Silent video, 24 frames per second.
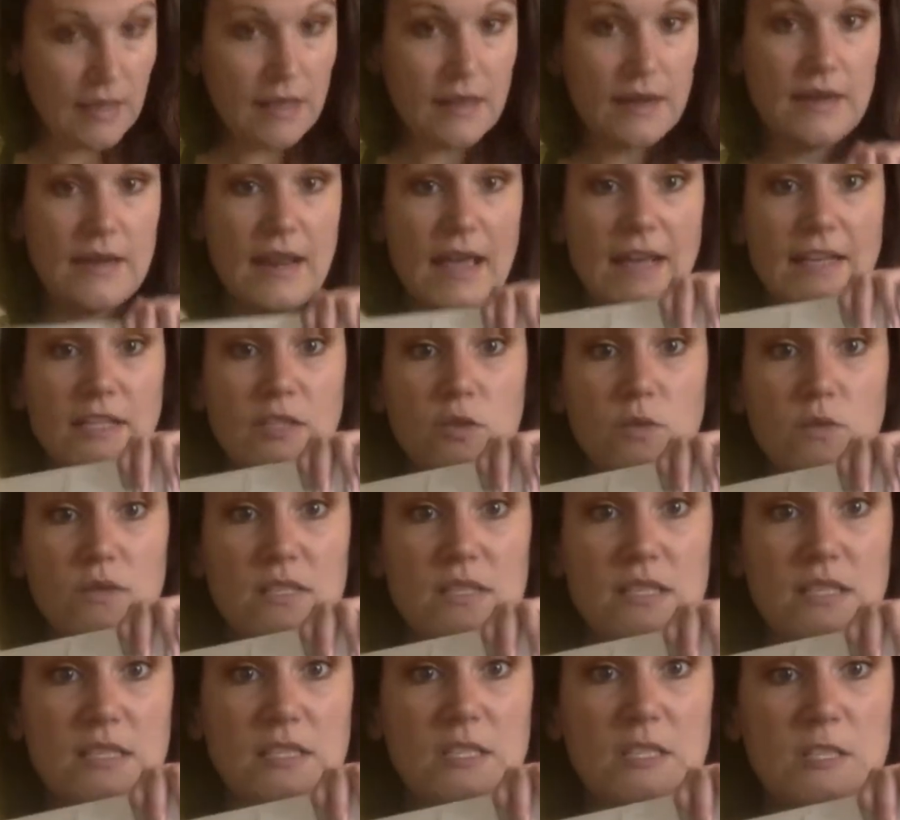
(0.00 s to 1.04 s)
Next was
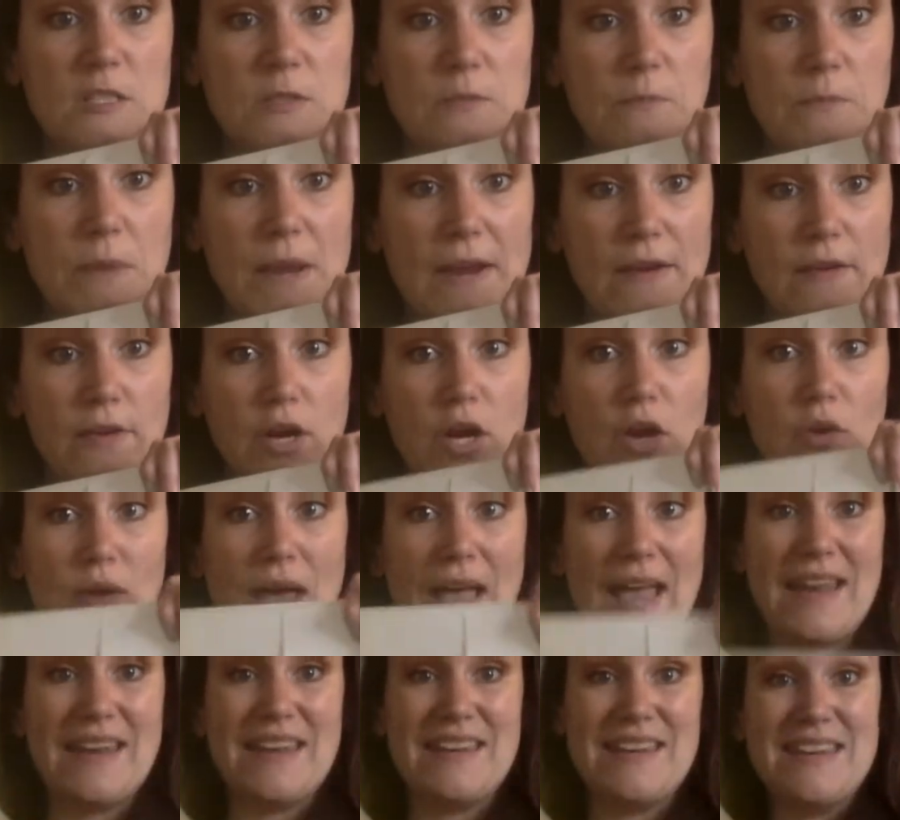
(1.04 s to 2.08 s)
the sparrow
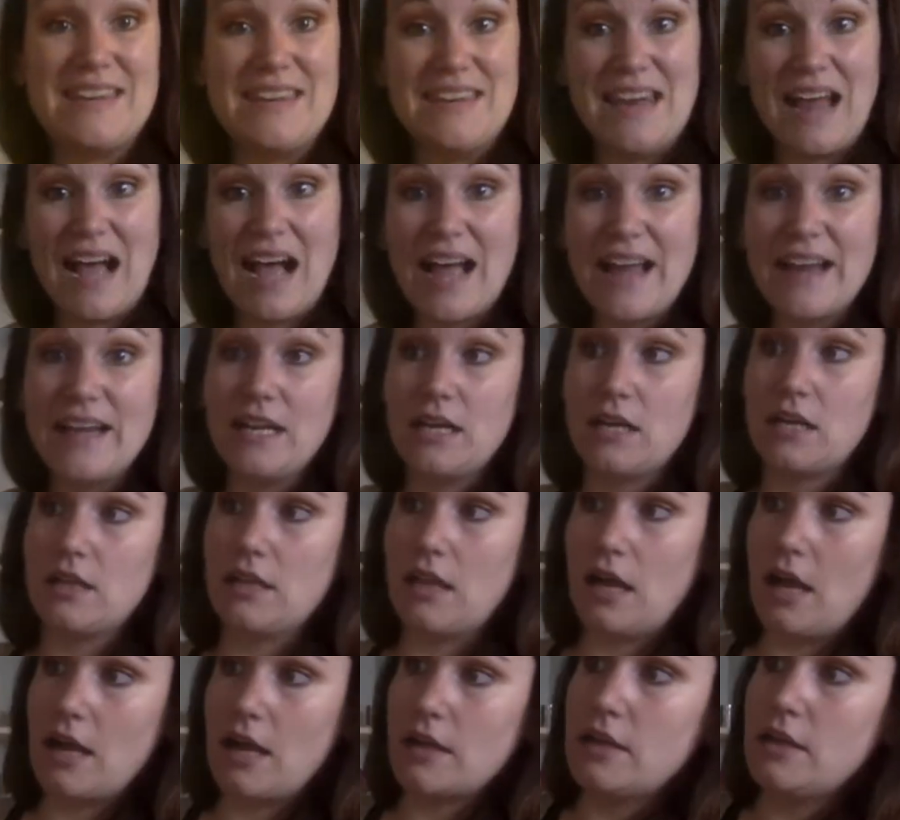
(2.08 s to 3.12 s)
at 9
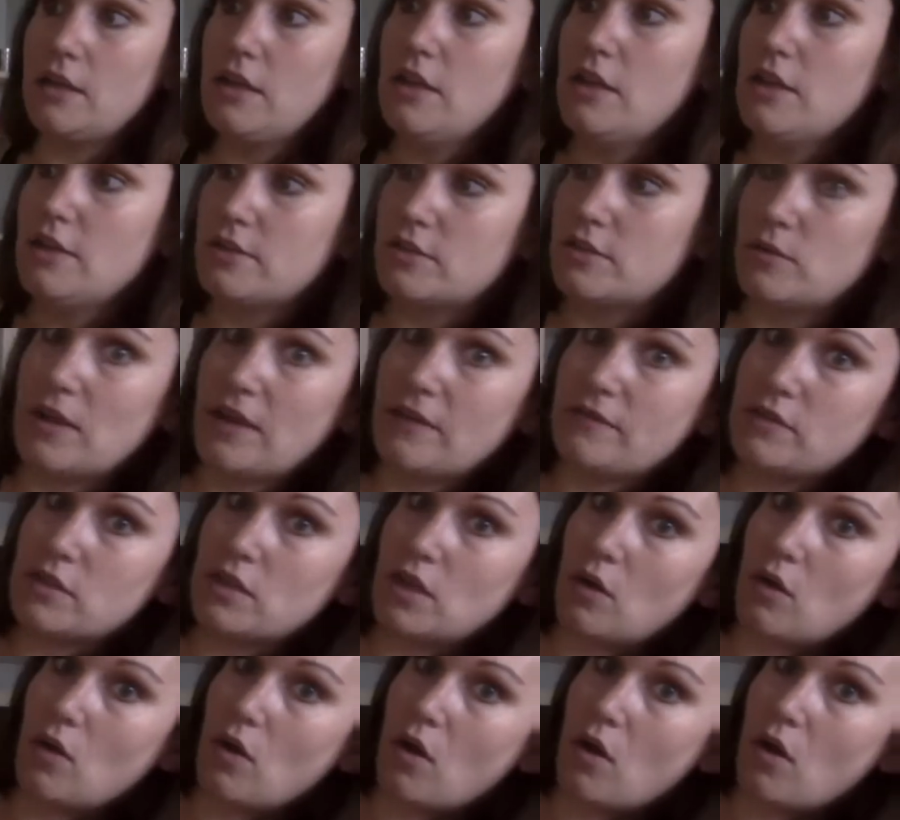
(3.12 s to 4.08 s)
o'clock. So we have to go